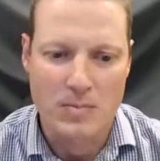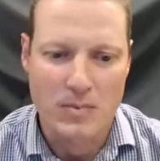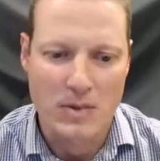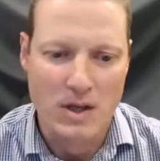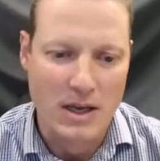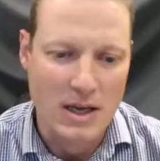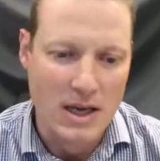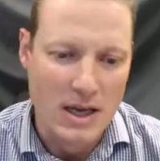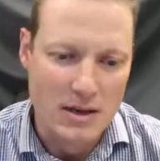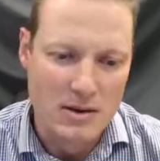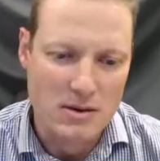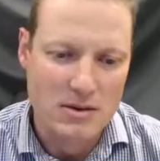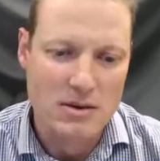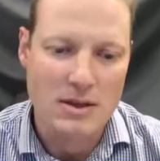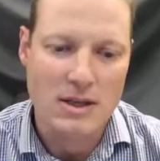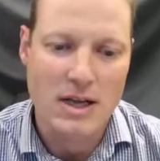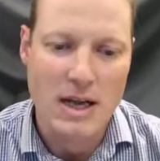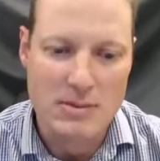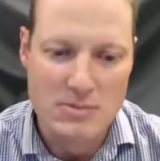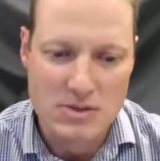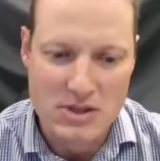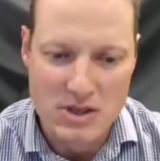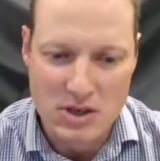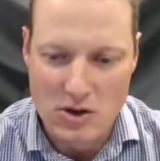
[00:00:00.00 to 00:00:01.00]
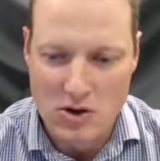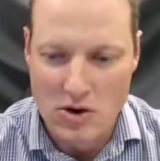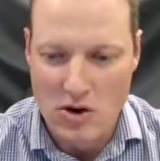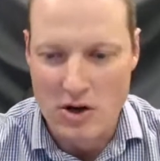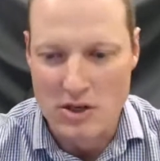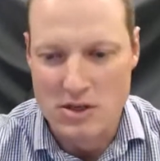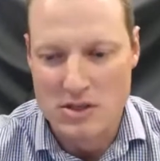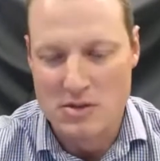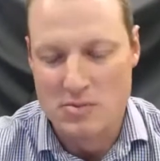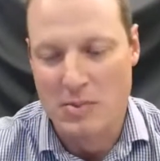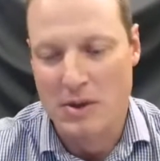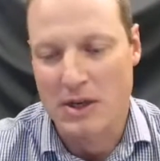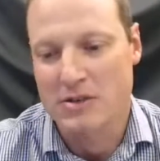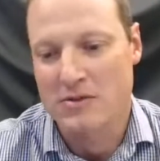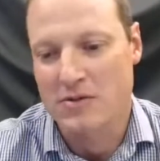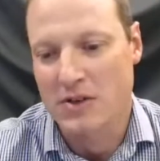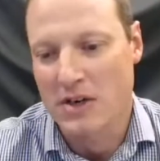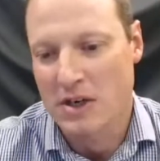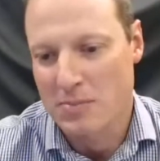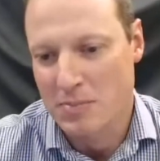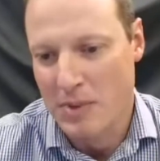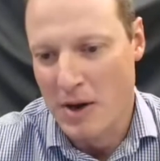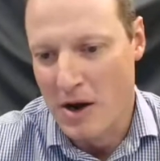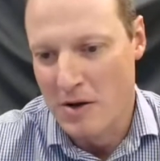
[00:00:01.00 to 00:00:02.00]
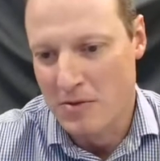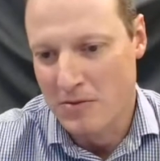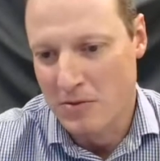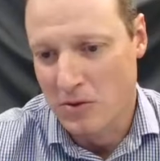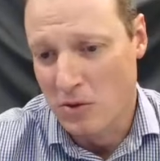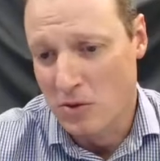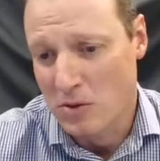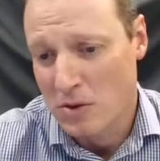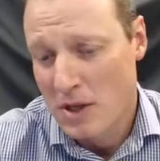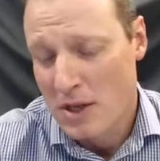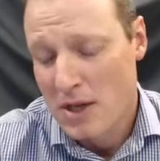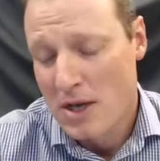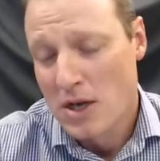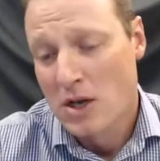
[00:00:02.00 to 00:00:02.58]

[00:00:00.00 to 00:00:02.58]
Again, it comes at a cost, but it's very powerful.